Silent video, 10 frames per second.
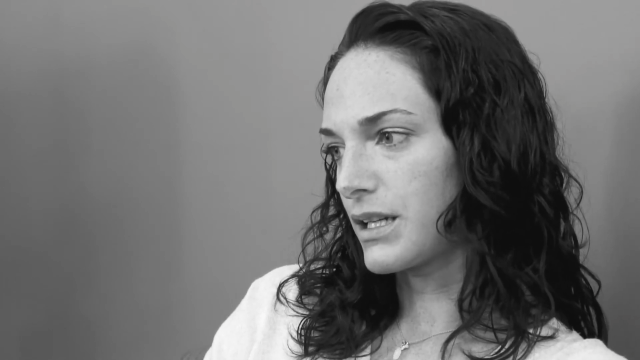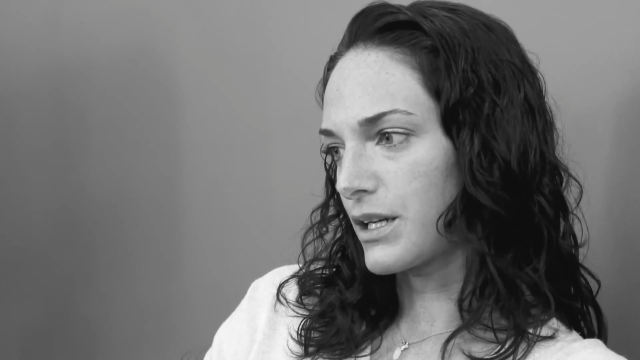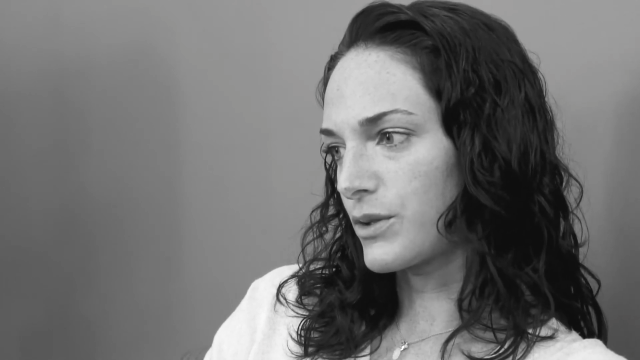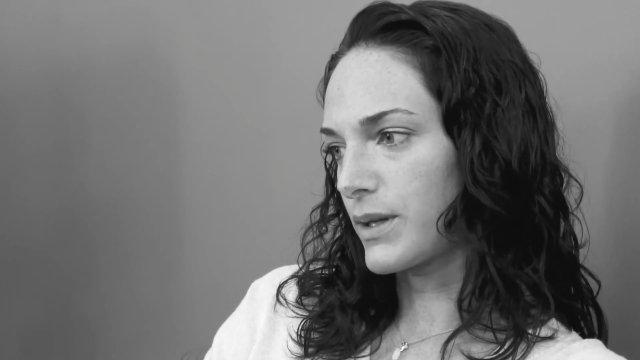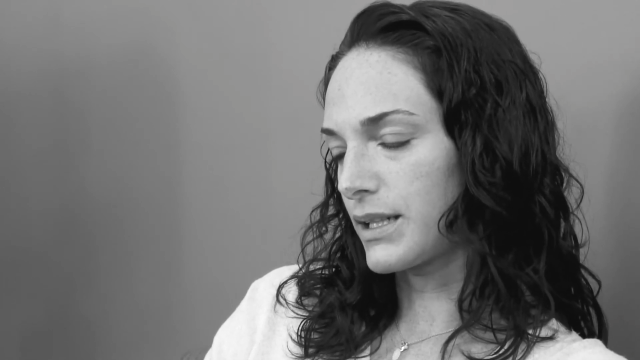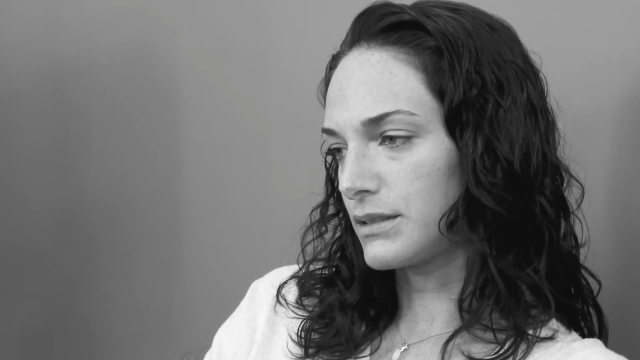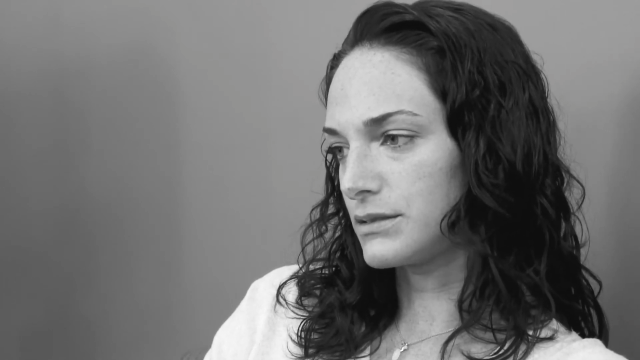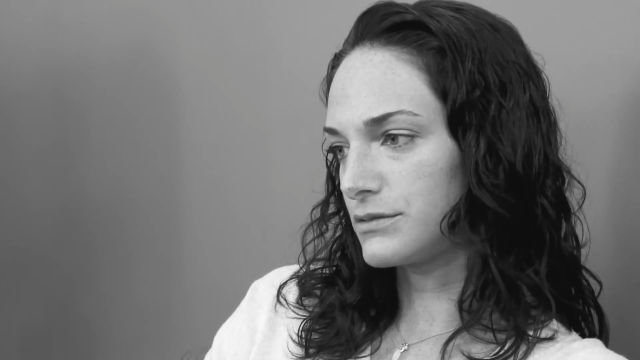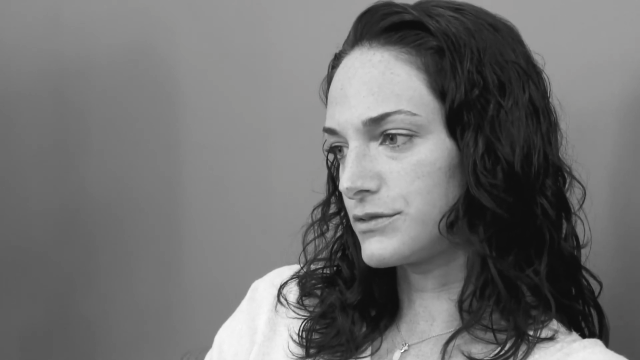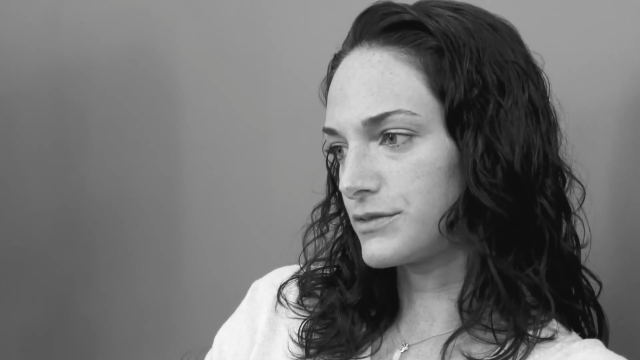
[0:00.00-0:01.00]
how to
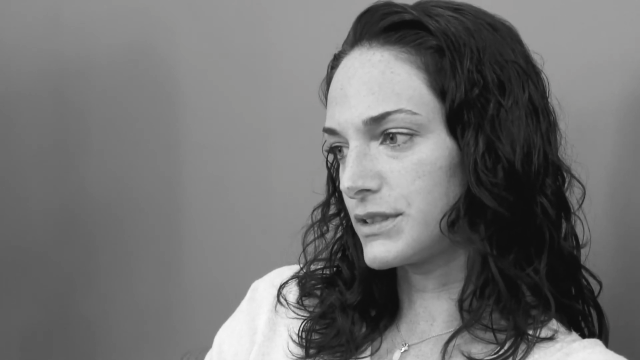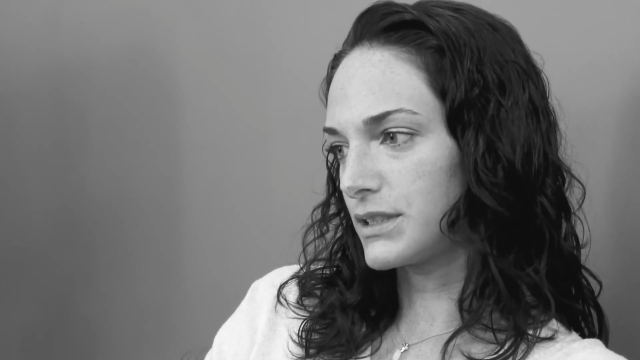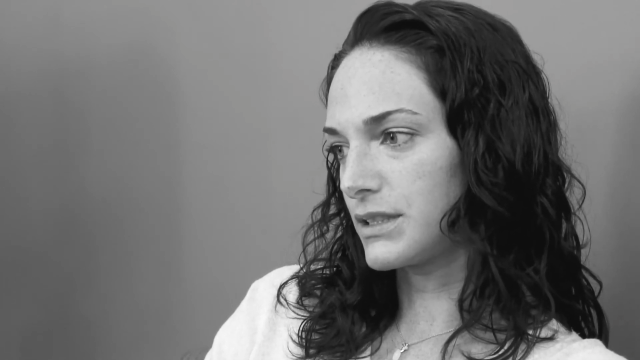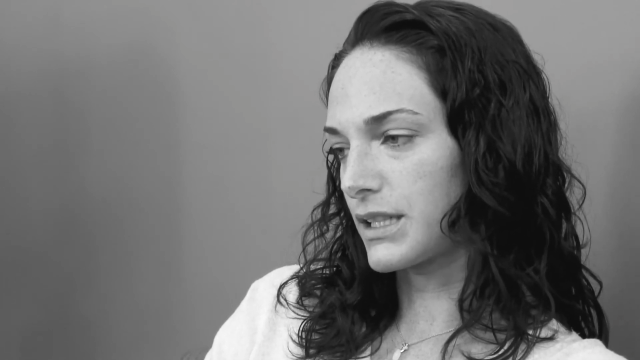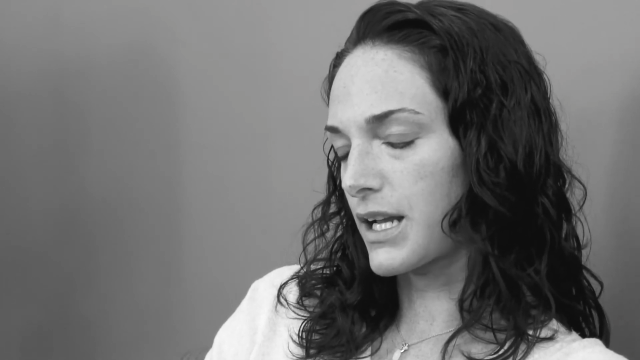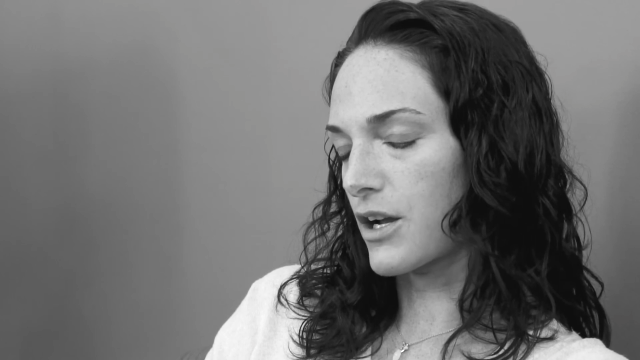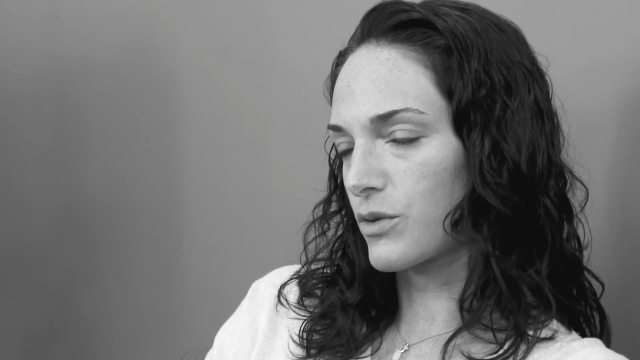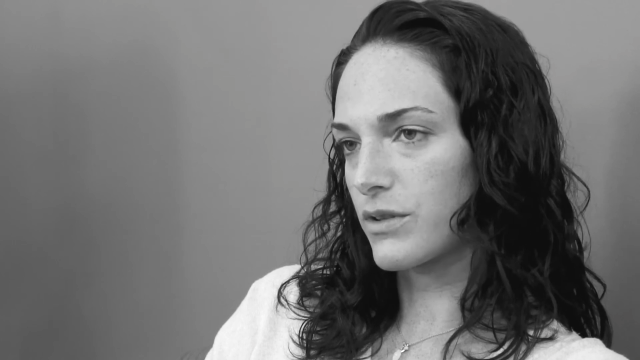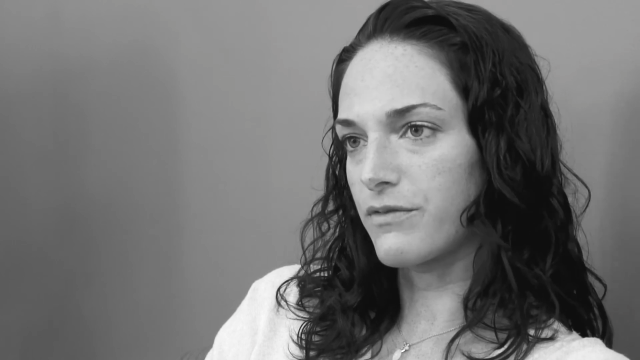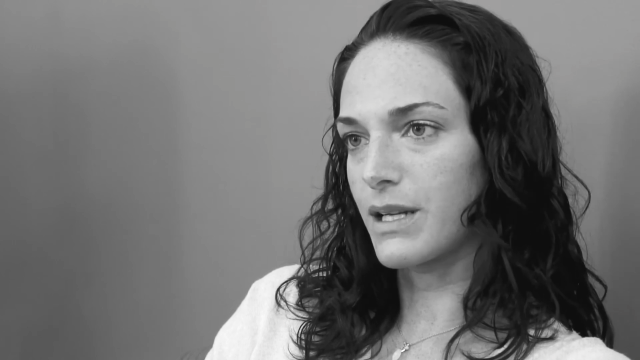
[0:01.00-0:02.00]
have an encounter
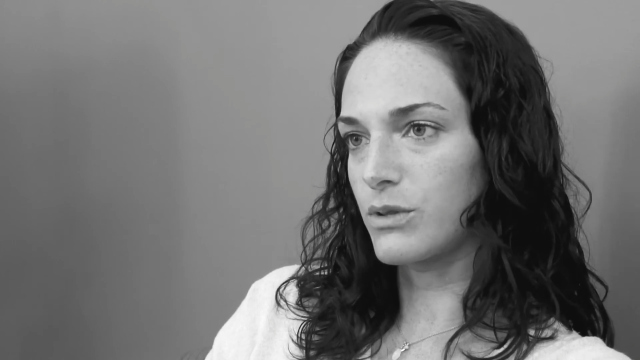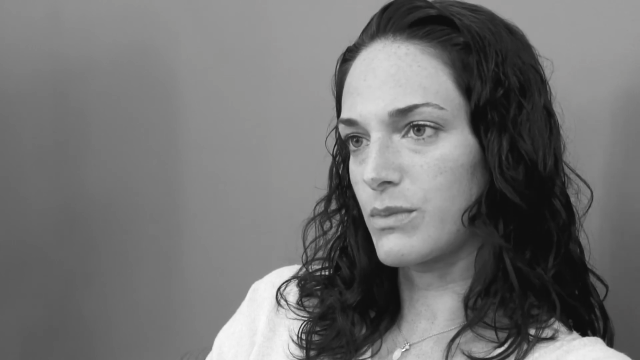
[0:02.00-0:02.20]
with a family